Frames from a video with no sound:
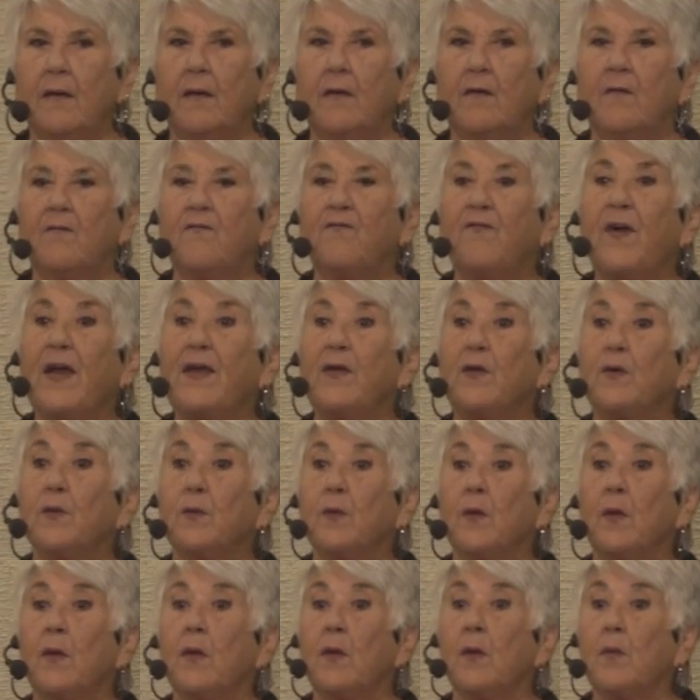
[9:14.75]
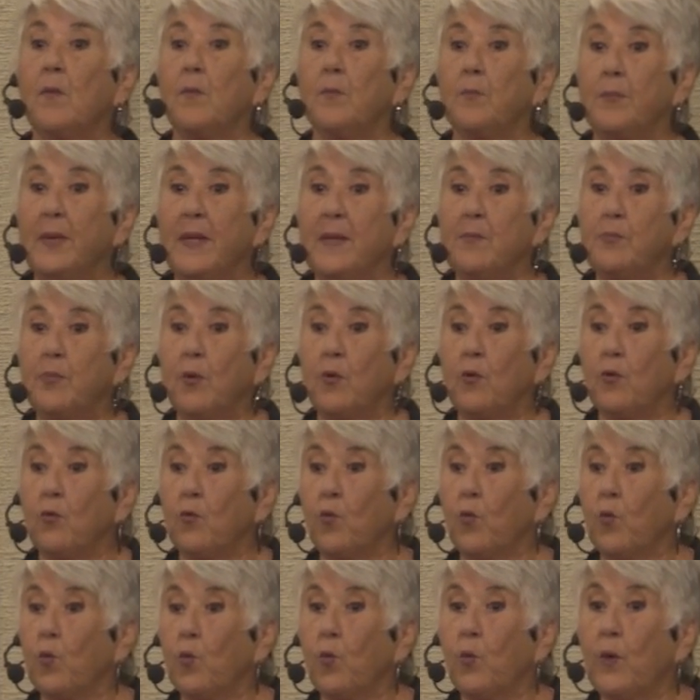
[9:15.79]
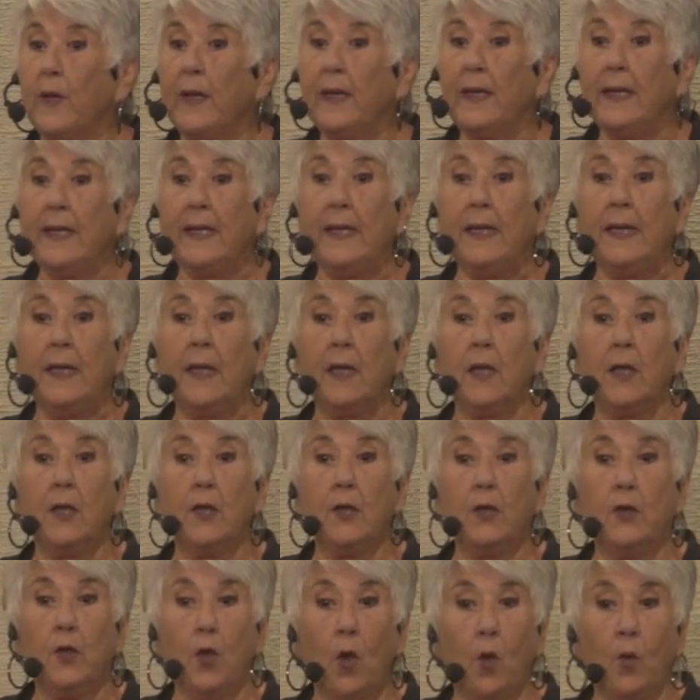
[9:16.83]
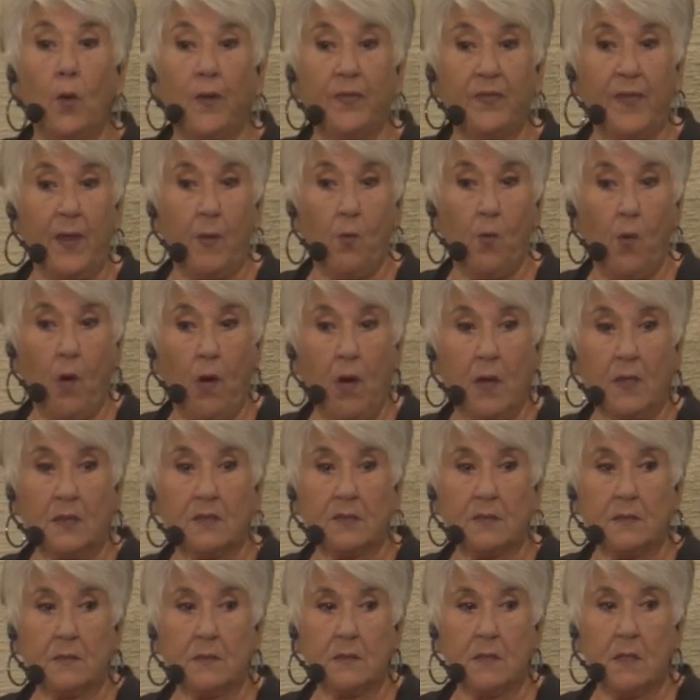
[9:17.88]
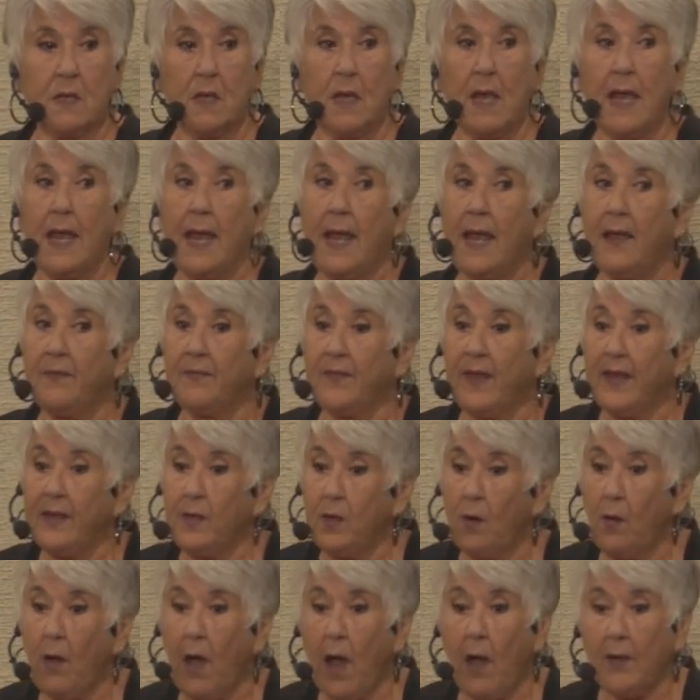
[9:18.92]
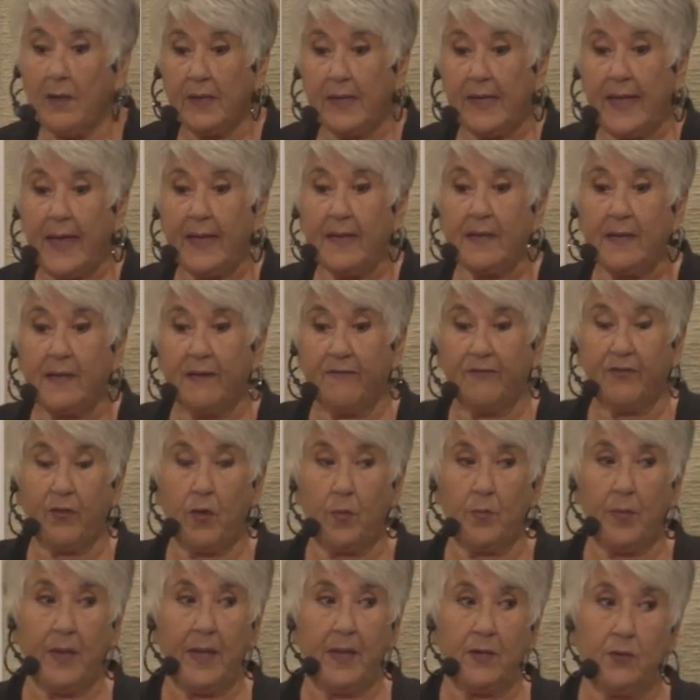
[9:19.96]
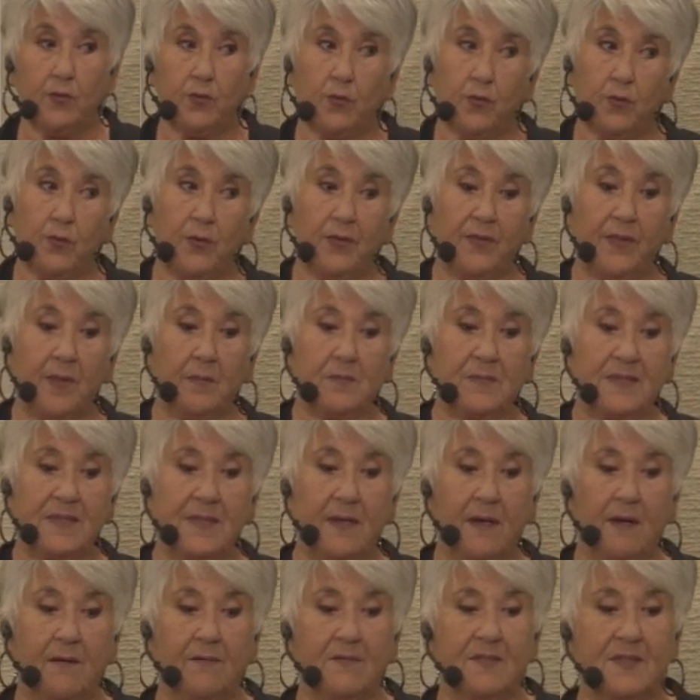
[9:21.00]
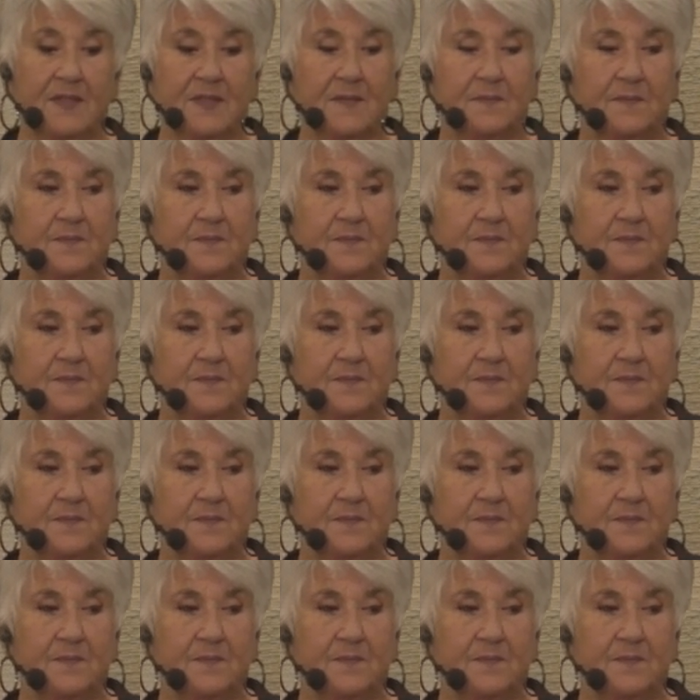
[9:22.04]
Fire people really know what they want, and they know how to get it if they're being true to themselves.